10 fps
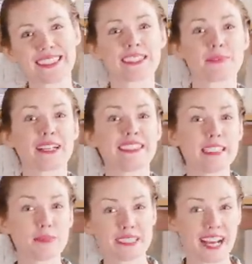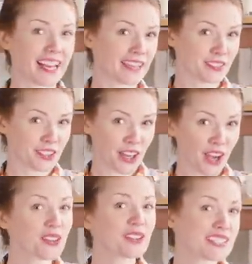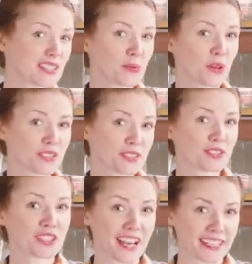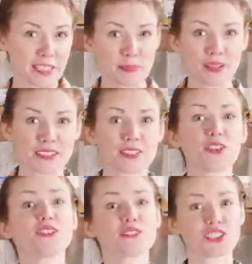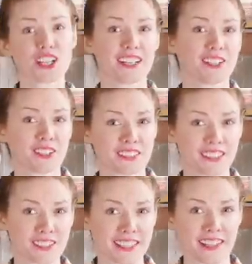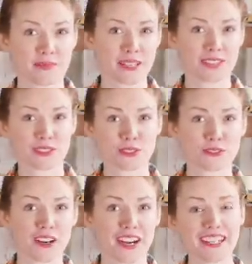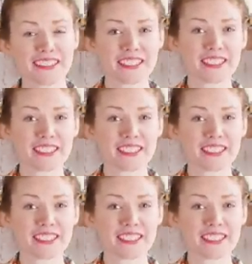It's my deep dive on the hows and the whats of sherry, plus all of the sherry cocktails I've made so far.